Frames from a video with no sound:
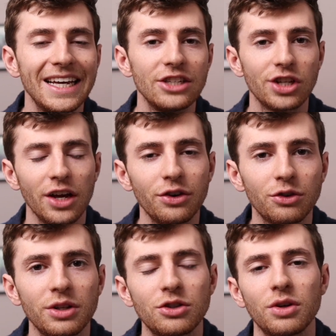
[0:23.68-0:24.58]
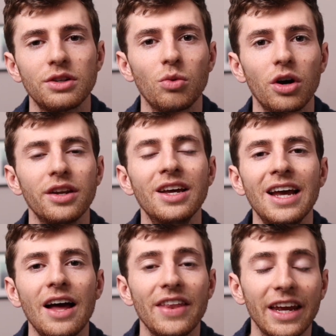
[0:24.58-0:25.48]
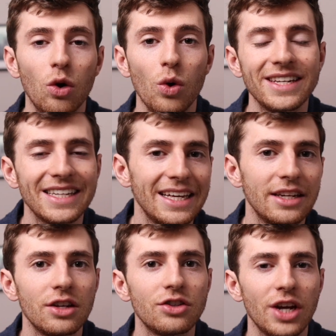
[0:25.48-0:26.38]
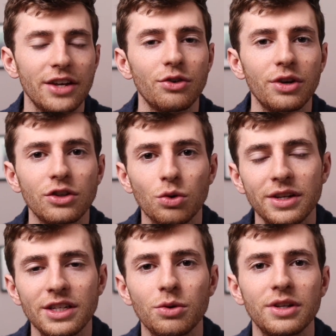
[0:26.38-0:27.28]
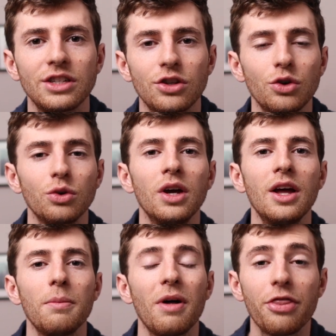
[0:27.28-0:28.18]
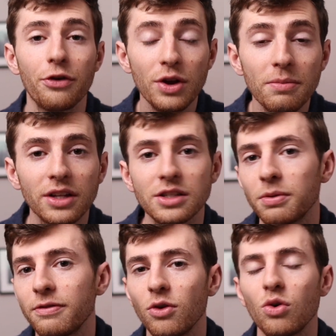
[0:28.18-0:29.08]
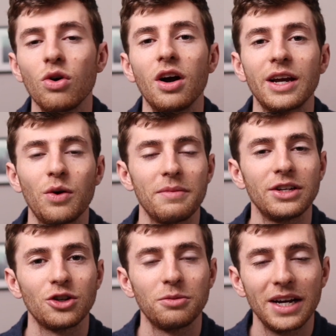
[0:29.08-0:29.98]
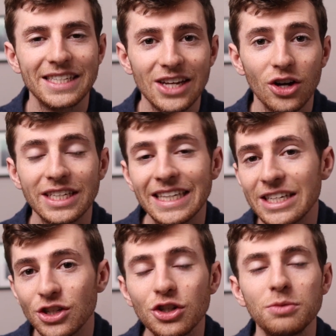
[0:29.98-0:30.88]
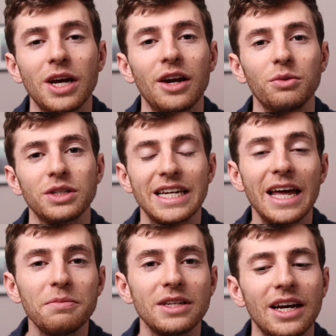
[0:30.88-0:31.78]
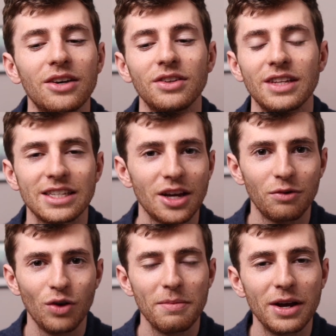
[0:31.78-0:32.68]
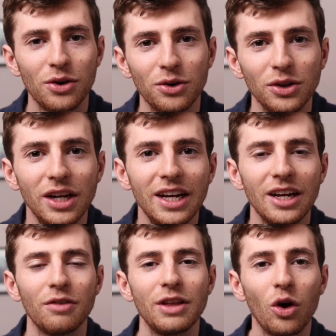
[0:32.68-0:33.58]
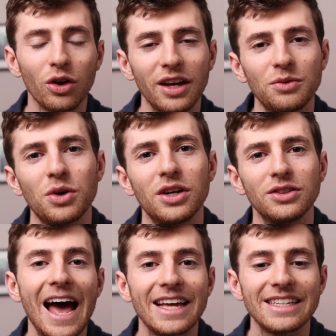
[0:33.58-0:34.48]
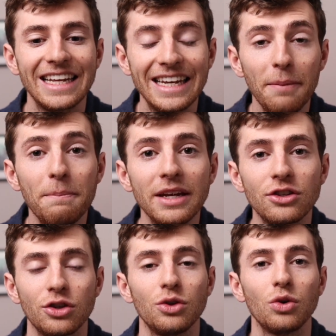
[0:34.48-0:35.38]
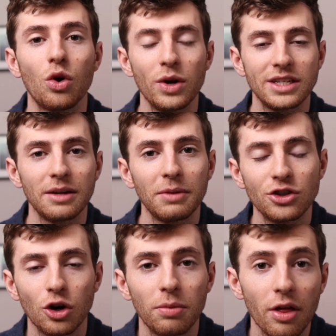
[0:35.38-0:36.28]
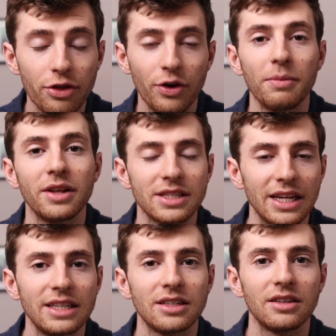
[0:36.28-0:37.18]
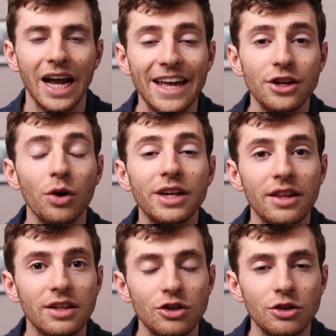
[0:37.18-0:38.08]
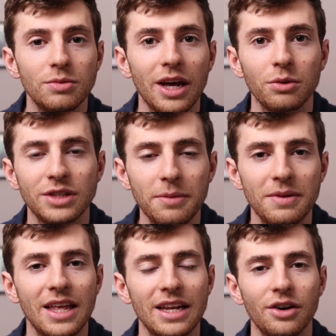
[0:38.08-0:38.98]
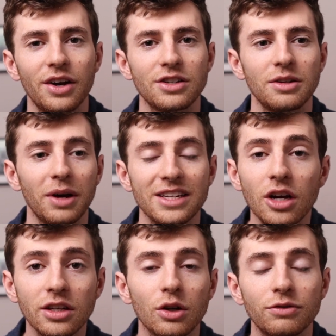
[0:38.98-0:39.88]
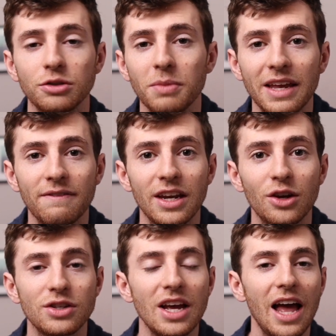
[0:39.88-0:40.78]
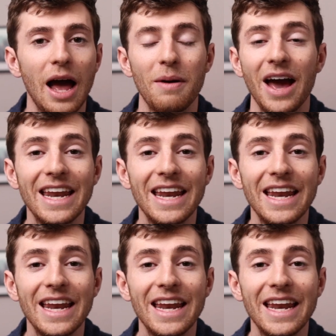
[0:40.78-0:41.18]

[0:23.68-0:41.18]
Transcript: in January 2021, and then I quit in January 2022. But 3 months before I quit my job, I started this YouTube channel, which led me down this kind of rabbit hole of the online world, and it led me to quitting my job 3 months later. I had no idea that this YouTube channel would take me in that direction, but I started off just making videos about